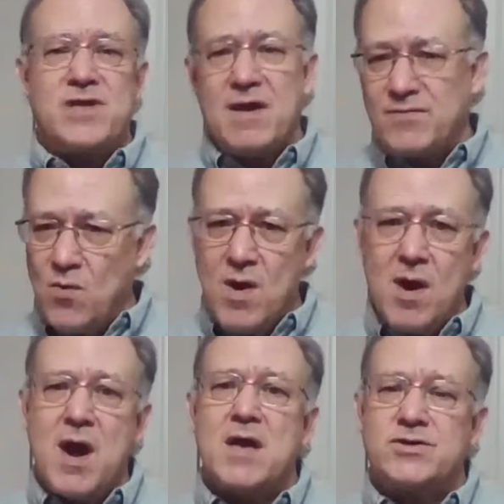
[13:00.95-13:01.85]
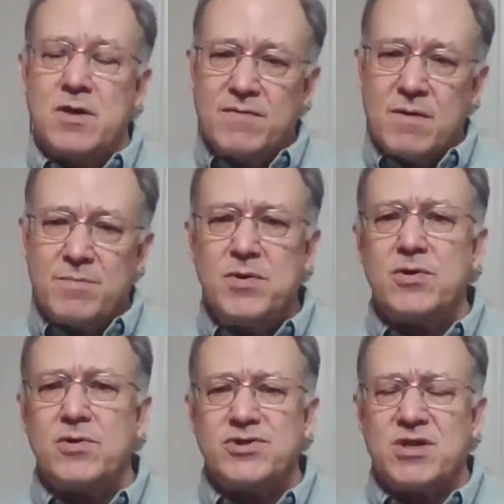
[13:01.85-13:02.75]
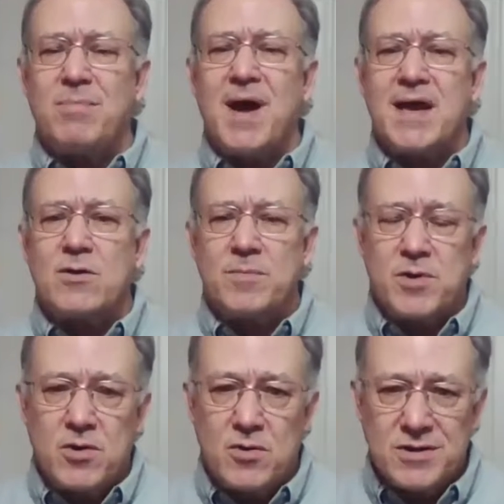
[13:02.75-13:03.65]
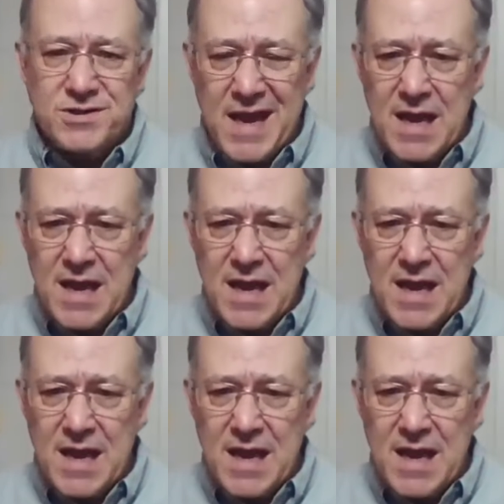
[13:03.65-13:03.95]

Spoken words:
after warehouse of computers to mine cryptocurrency.